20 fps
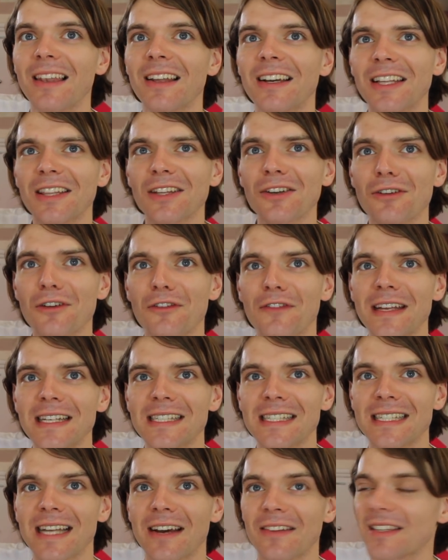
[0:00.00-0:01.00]
Look at the
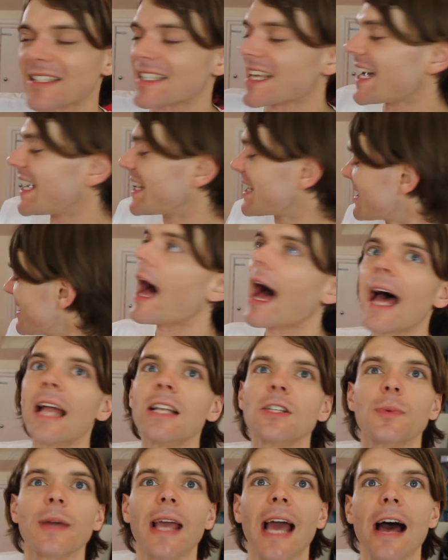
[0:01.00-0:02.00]
graffiti down the side.
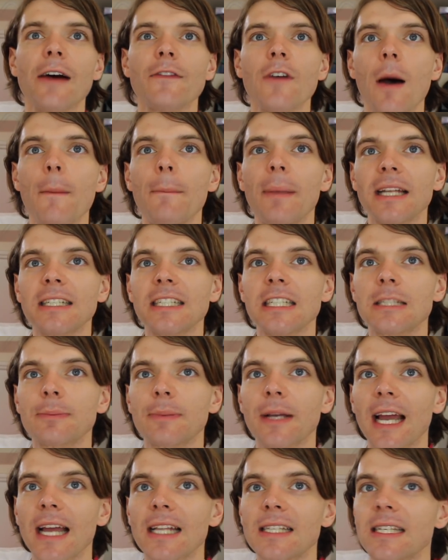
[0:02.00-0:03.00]
And we have a Betty
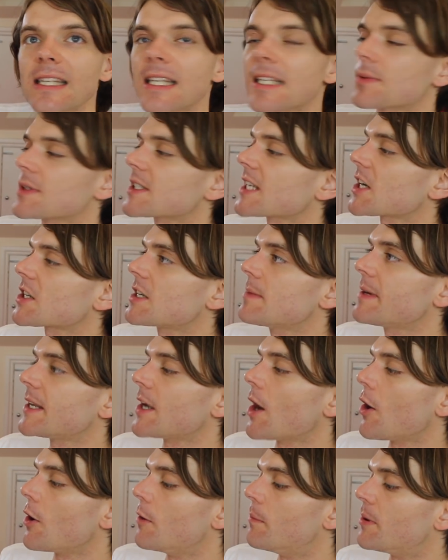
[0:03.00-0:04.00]
Spaghetti. This one's actually
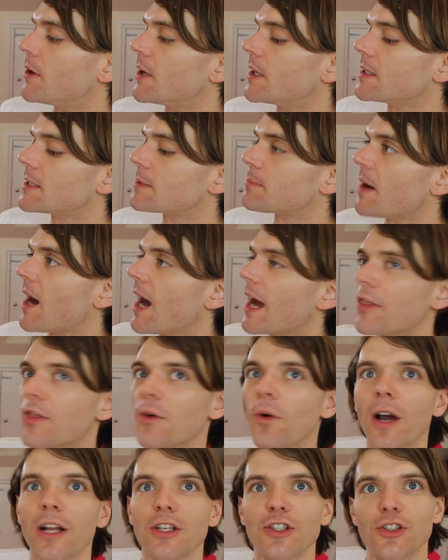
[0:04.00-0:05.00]
been opened, but I
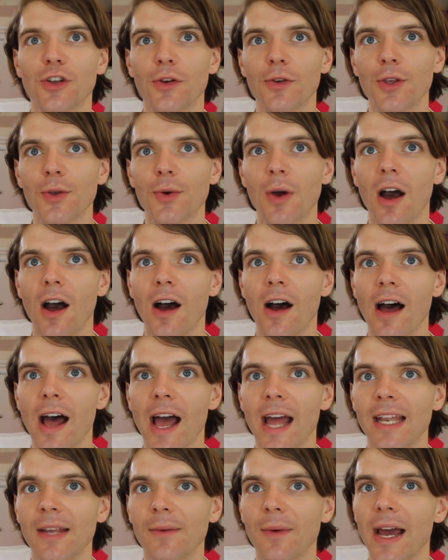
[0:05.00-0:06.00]
thought I'd show you her
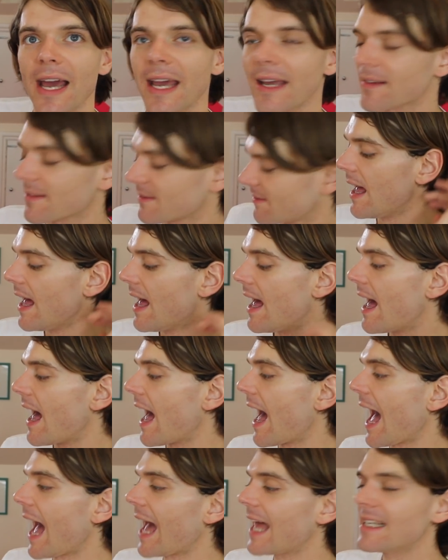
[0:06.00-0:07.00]
anyway.
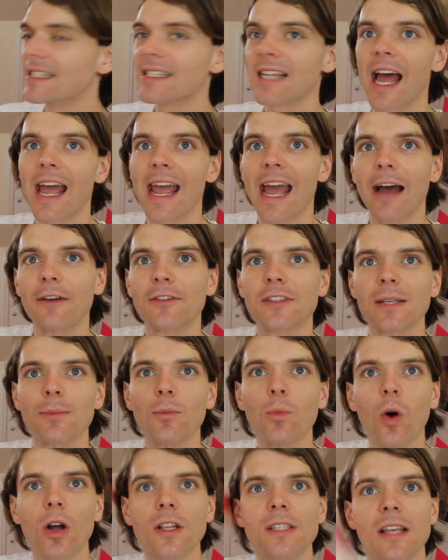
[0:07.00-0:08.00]
And I have
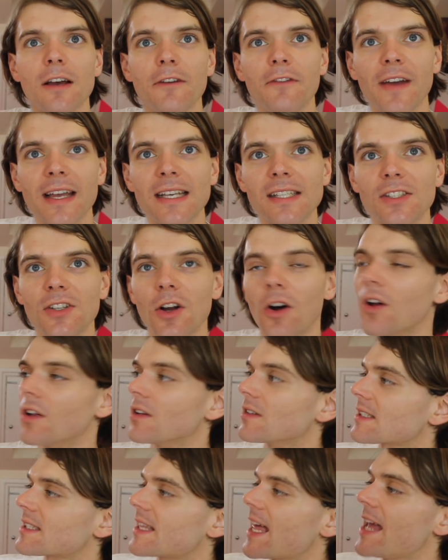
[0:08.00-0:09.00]
some What's Her Face
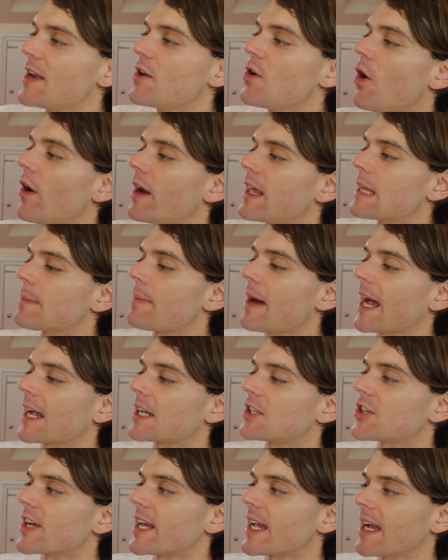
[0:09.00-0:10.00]
dolls. They're not in the
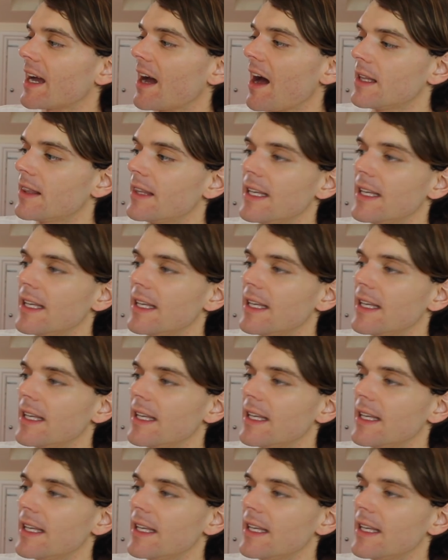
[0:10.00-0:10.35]
packaging.